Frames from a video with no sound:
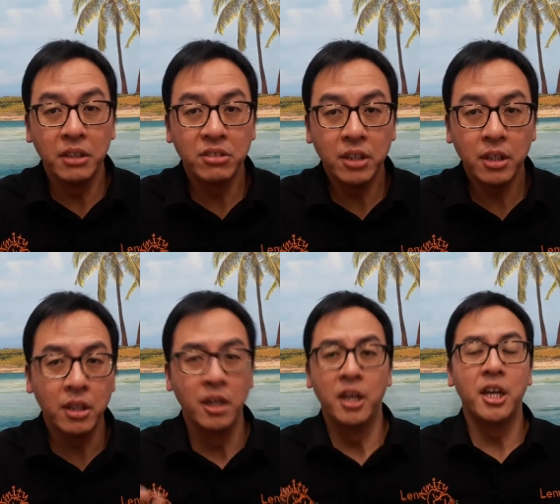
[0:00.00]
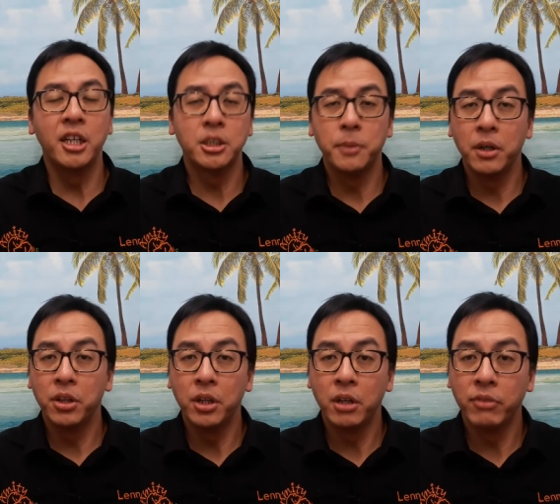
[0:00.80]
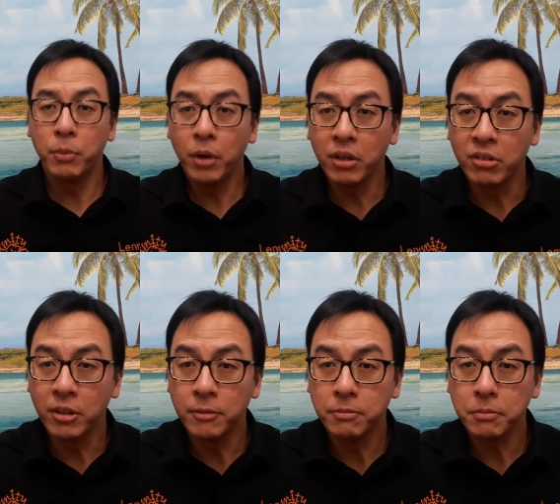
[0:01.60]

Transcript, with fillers: instead it is about a third of the price.